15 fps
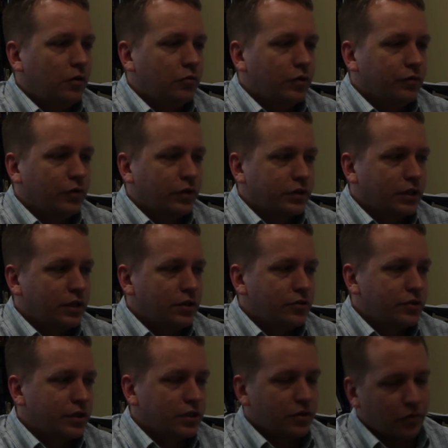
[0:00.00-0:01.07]
We've looked at
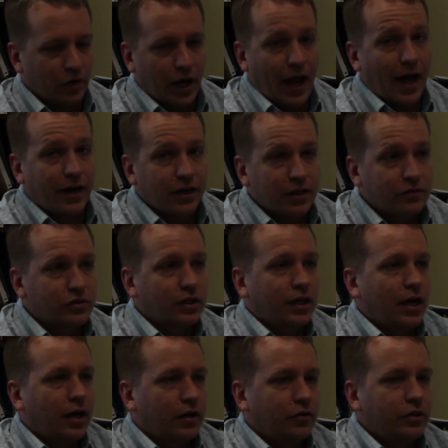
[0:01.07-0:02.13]
using different additives in
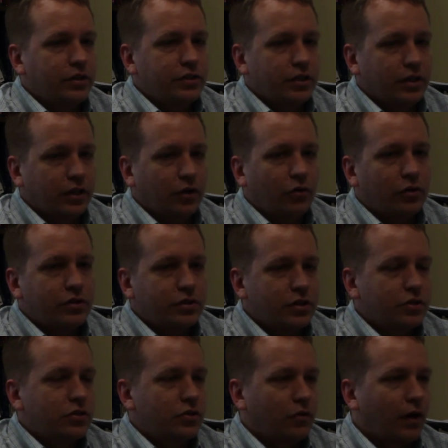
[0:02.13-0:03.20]
concrete to increase
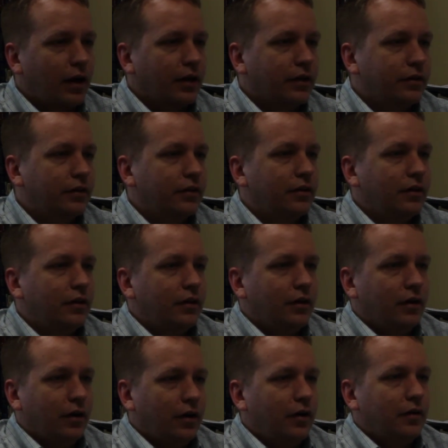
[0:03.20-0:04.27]
the strength,
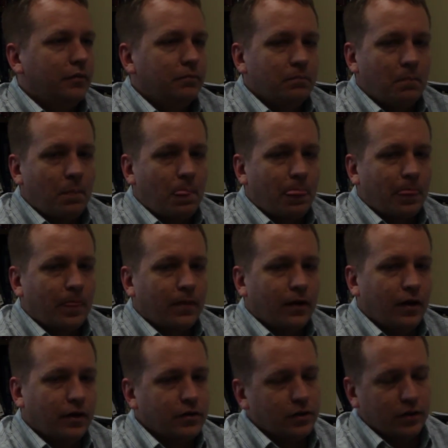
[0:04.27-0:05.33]

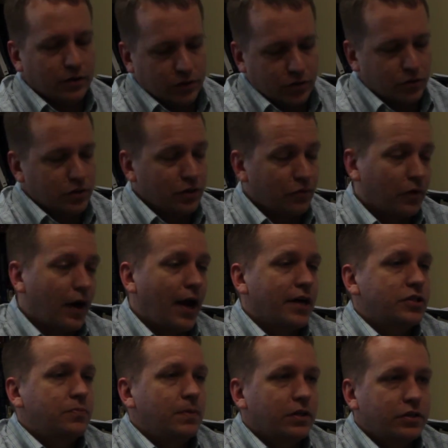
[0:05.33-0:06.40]
and so different
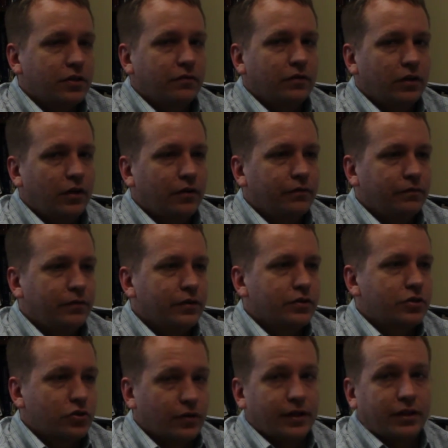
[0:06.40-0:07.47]
aspects of the
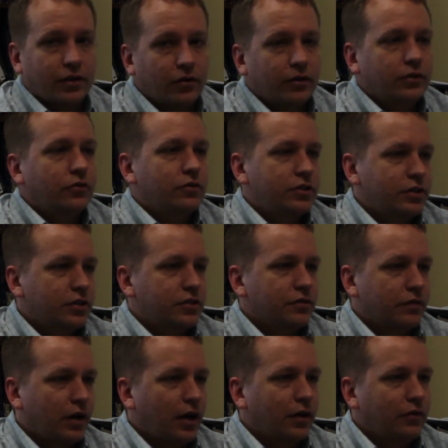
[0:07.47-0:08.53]
strength characteristics
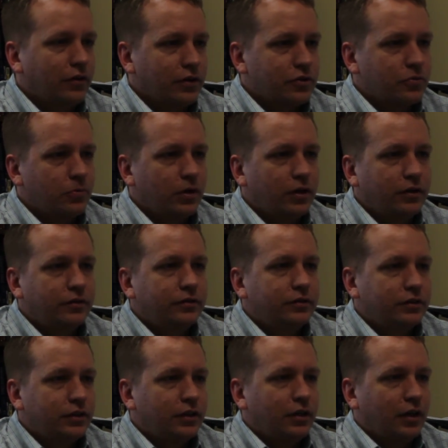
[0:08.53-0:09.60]
of concrete as well,
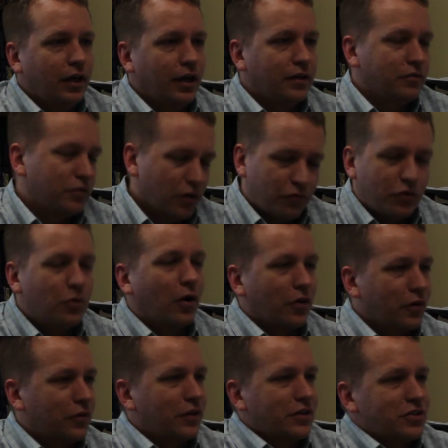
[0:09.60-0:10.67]
and a few
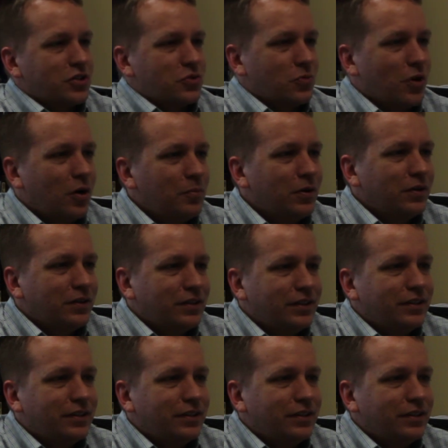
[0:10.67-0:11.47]
other things as well. But